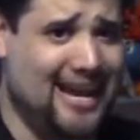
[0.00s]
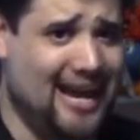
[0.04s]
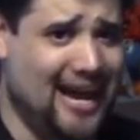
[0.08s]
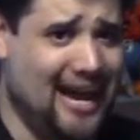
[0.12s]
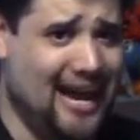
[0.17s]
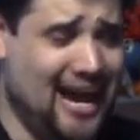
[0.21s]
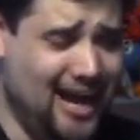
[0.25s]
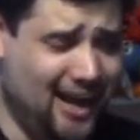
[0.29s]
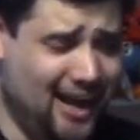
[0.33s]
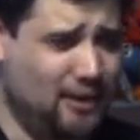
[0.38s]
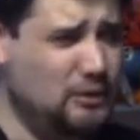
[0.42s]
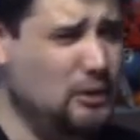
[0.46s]

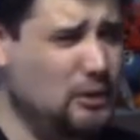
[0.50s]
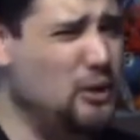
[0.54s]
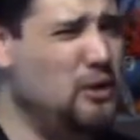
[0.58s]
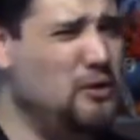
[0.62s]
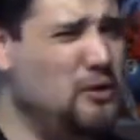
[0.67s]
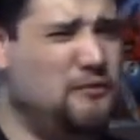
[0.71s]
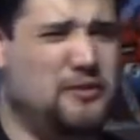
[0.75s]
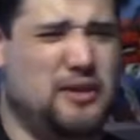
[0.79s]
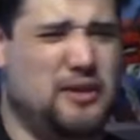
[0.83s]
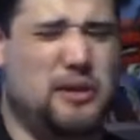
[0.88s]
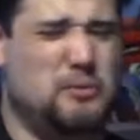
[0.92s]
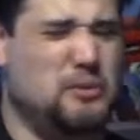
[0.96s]
I don't know
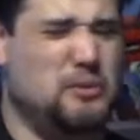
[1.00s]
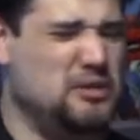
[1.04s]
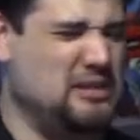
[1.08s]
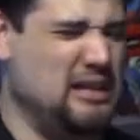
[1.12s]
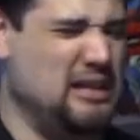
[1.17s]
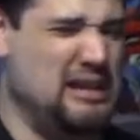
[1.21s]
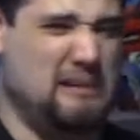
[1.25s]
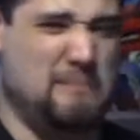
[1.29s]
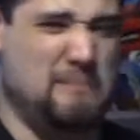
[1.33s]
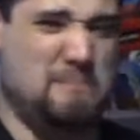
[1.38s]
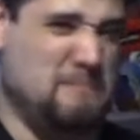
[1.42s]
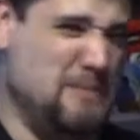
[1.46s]
if it was
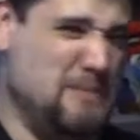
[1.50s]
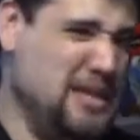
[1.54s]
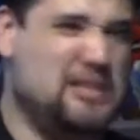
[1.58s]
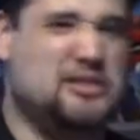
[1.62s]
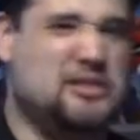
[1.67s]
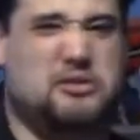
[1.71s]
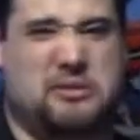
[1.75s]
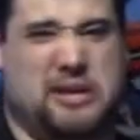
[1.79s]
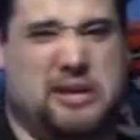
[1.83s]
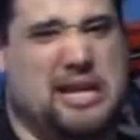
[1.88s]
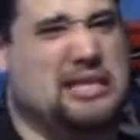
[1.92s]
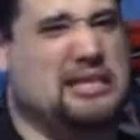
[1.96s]
like a
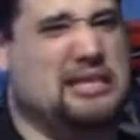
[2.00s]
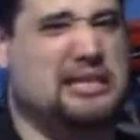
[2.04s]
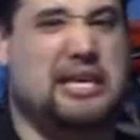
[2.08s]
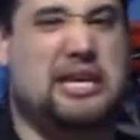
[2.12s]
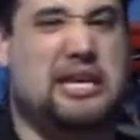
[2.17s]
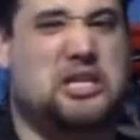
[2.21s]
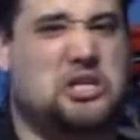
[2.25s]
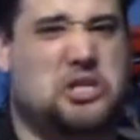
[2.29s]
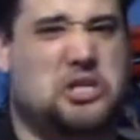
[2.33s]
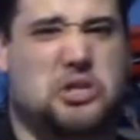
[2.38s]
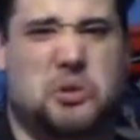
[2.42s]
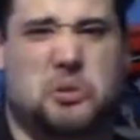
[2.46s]

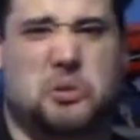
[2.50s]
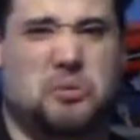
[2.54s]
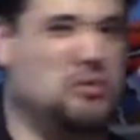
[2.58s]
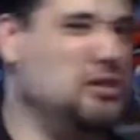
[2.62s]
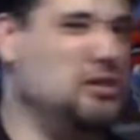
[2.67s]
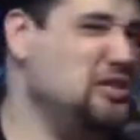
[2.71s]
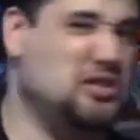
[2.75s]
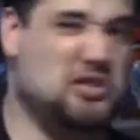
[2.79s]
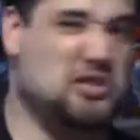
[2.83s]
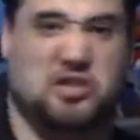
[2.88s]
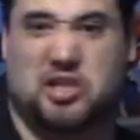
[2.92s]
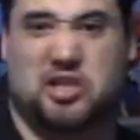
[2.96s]
mistranslation or
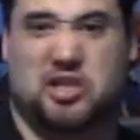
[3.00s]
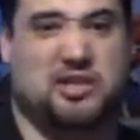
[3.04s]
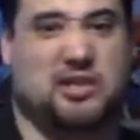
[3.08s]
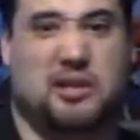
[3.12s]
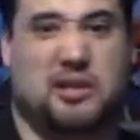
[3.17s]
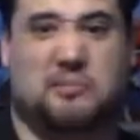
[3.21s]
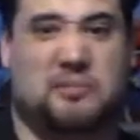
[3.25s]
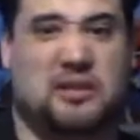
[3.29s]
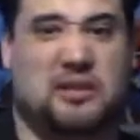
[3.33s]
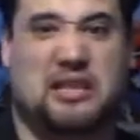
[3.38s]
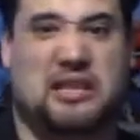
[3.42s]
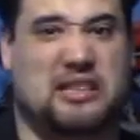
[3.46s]
this is just
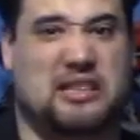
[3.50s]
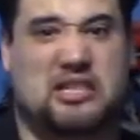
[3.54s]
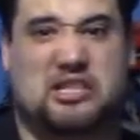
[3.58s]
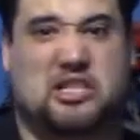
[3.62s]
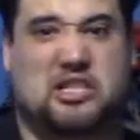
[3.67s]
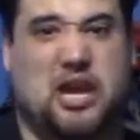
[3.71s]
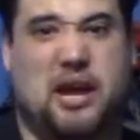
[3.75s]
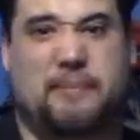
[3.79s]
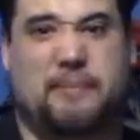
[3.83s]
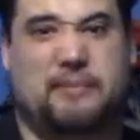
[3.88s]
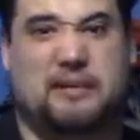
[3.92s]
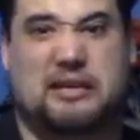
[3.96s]
something that the
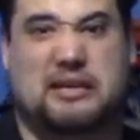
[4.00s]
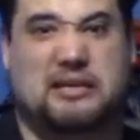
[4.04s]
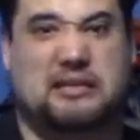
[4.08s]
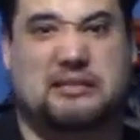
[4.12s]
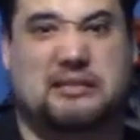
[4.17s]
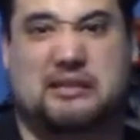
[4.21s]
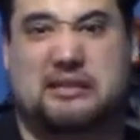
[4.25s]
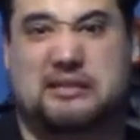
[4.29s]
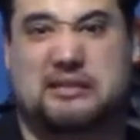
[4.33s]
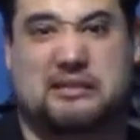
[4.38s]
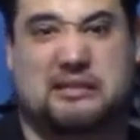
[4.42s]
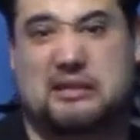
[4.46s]
Japanese
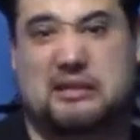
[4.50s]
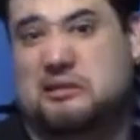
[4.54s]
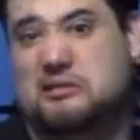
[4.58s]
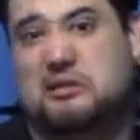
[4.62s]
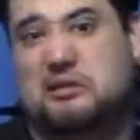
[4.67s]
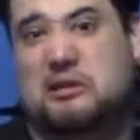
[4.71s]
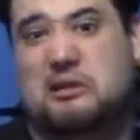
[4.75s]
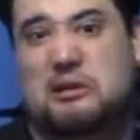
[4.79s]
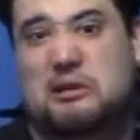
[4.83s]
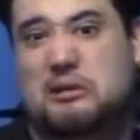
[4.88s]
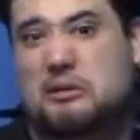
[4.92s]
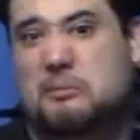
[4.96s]
is
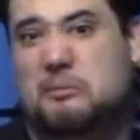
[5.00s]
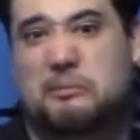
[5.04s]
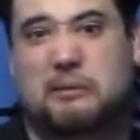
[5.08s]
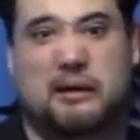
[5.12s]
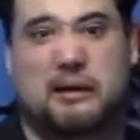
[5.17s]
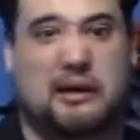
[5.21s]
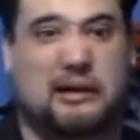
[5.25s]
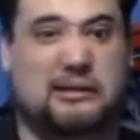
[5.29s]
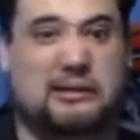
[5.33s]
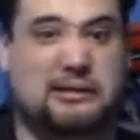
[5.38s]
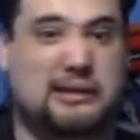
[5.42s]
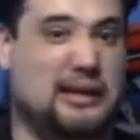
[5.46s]
into,
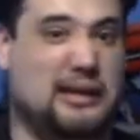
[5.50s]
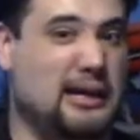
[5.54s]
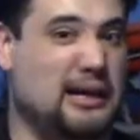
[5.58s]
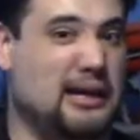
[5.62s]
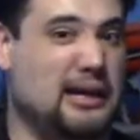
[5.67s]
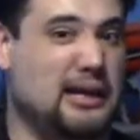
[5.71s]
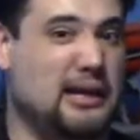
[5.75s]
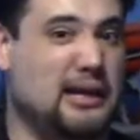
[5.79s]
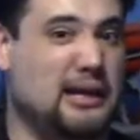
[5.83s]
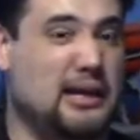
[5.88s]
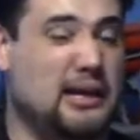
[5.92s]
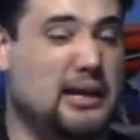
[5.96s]
but
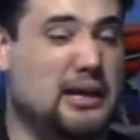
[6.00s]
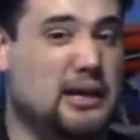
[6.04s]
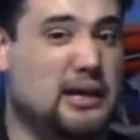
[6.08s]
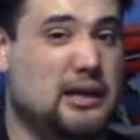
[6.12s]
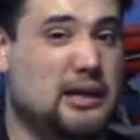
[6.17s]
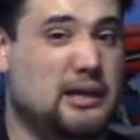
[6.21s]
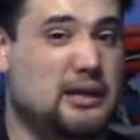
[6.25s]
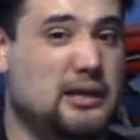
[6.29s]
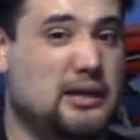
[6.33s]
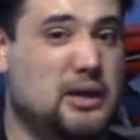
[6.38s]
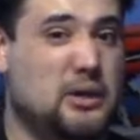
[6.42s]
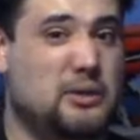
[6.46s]

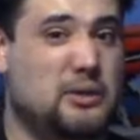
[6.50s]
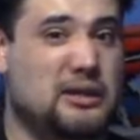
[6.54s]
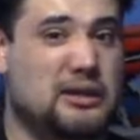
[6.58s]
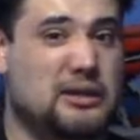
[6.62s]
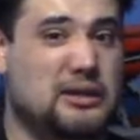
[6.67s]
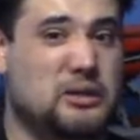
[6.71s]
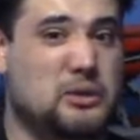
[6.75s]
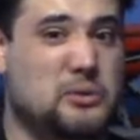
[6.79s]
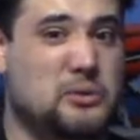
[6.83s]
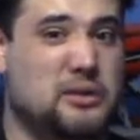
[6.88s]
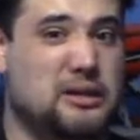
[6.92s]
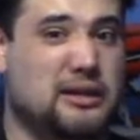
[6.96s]
Koda
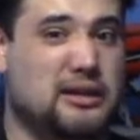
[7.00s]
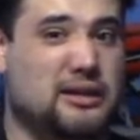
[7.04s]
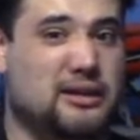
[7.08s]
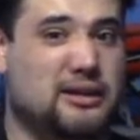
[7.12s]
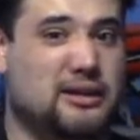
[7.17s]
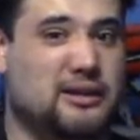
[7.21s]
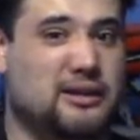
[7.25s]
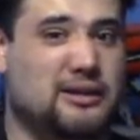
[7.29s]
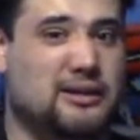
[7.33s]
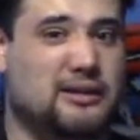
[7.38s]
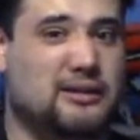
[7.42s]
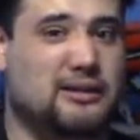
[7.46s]
and Yuka
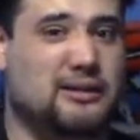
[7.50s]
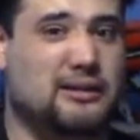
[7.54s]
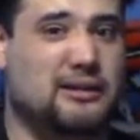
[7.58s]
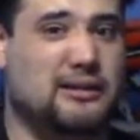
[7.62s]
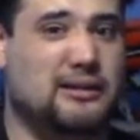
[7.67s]
are